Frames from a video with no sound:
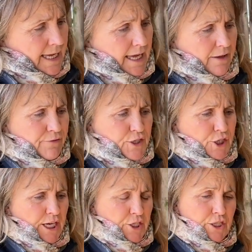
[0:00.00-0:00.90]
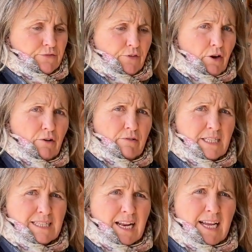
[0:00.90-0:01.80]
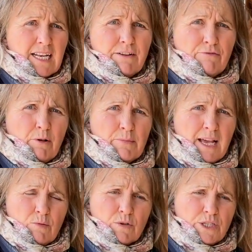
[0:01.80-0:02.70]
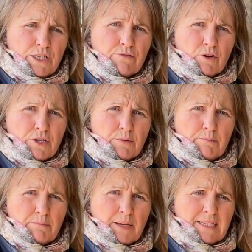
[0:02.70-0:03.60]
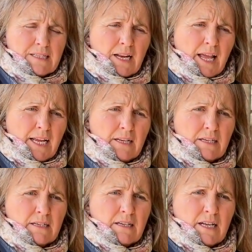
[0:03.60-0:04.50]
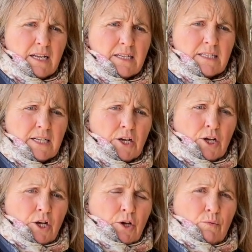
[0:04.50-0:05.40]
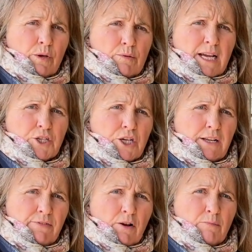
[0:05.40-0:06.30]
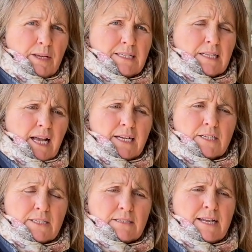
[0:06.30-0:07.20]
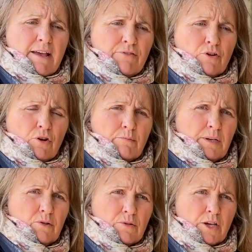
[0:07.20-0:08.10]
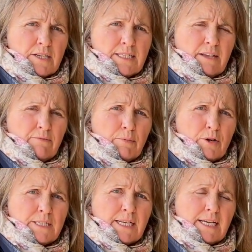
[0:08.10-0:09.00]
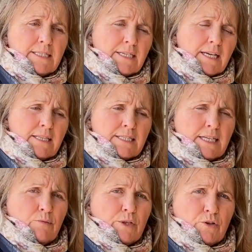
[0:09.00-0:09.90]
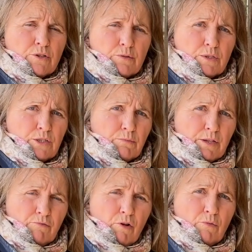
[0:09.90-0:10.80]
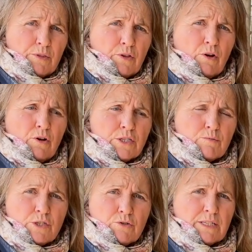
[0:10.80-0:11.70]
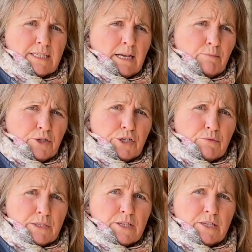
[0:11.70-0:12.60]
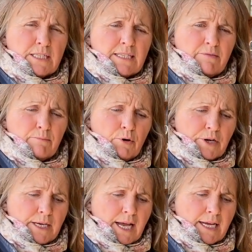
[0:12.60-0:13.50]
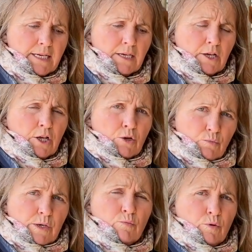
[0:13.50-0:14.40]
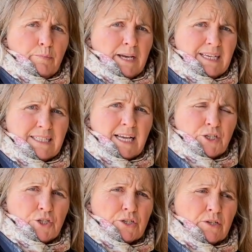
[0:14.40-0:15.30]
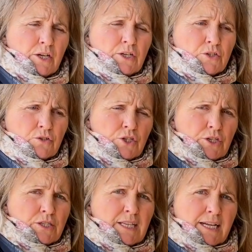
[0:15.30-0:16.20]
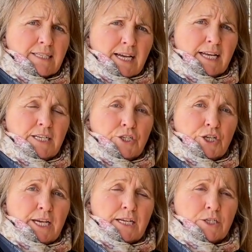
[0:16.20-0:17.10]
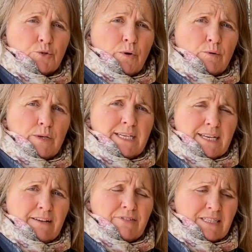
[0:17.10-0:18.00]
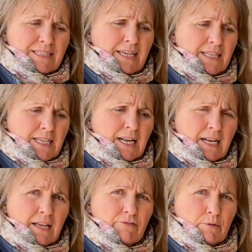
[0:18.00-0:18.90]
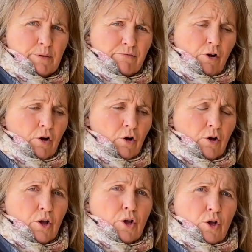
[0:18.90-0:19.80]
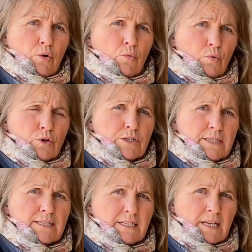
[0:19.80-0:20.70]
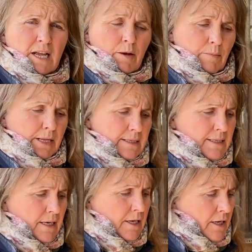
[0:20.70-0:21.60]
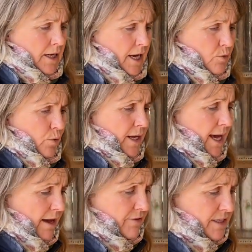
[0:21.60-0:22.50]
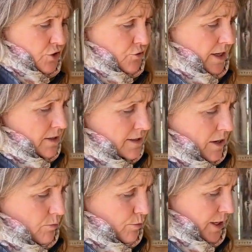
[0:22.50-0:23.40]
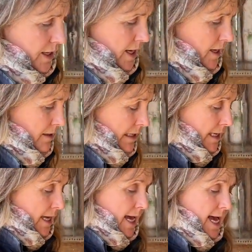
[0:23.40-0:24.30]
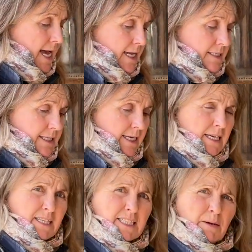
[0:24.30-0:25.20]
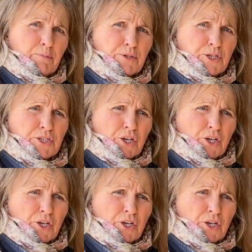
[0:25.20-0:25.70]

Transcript: If it changes very slightly from that, once you've got your baseline, and we would actually, if our baseline had never gone below 37.8, and the day we thought there was something wrong with the horse and we took its temperature and it was 37.9, we would pay attention. So just that tiny change, when we'd never seen that level before, would set alarm bells. And we have had a strangles outbreak here, and taking temperatures